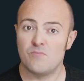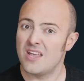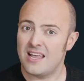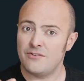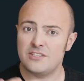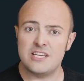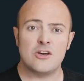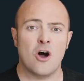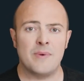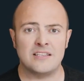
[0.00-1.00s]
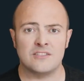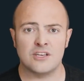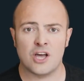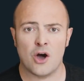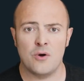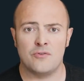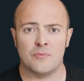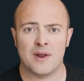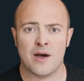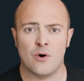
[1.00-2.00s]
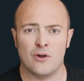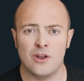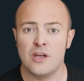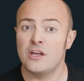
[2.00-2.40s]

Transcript: If you see comments in the code from now on,